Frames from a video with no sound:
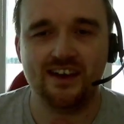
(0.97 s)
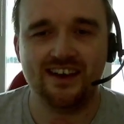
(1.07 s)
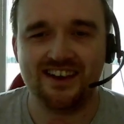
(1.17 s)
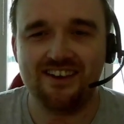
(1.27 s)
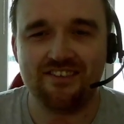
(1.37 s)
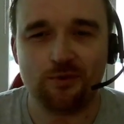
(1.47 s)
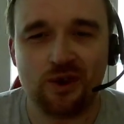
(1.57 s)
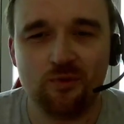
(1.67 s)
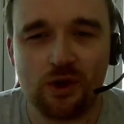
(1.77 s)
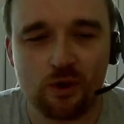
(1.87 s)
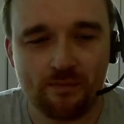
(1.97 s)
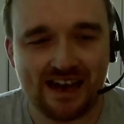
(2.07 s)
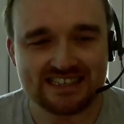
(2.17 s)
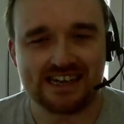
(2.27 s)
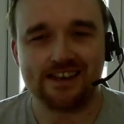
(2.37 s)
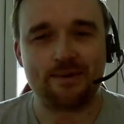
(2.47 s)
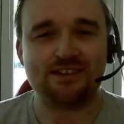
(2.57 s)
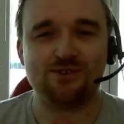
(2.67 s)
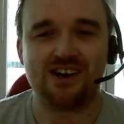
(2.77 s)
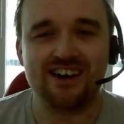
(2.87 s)
Hey everyone, welcome back to
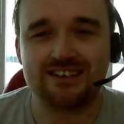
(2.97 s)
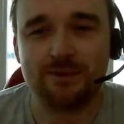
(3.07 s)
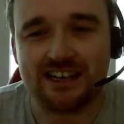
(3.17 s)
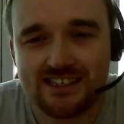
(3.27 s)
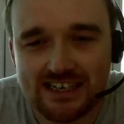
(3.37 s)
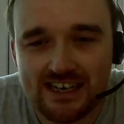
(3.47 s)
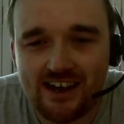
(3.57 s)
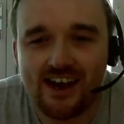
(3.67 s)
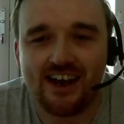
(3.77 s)
Elemental Cartomancy.